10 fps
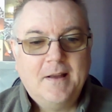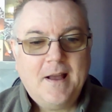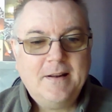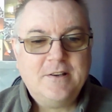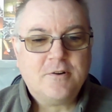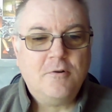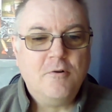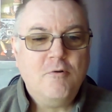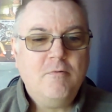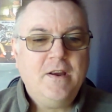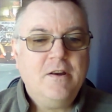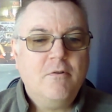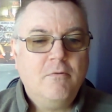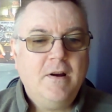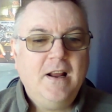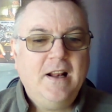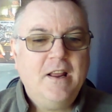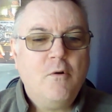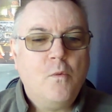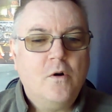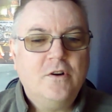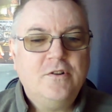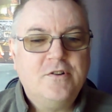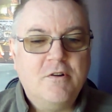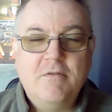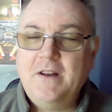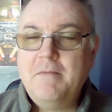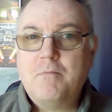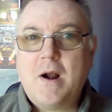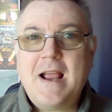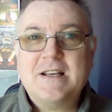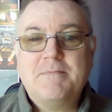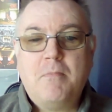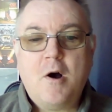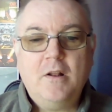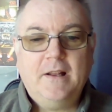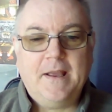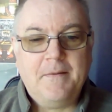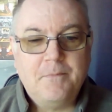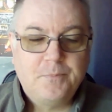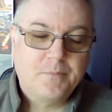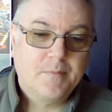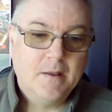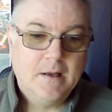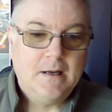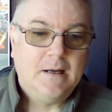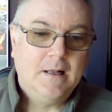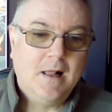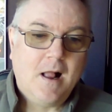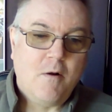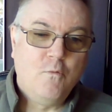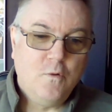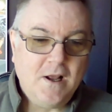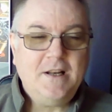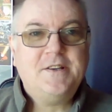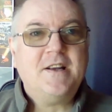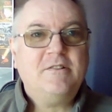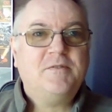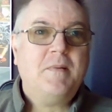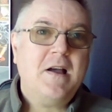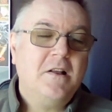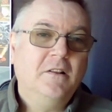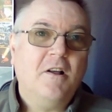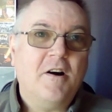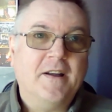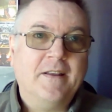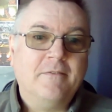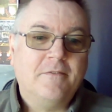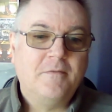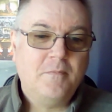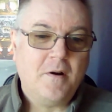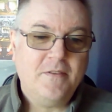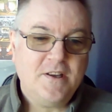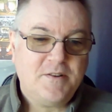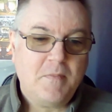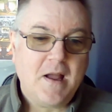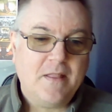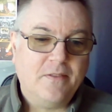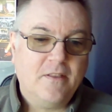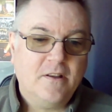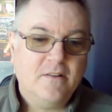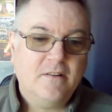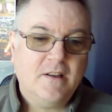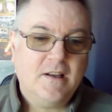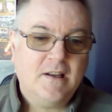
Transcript: And it's All We Really Wanna Do, and in Brax Polly. Really sounds better live by this band than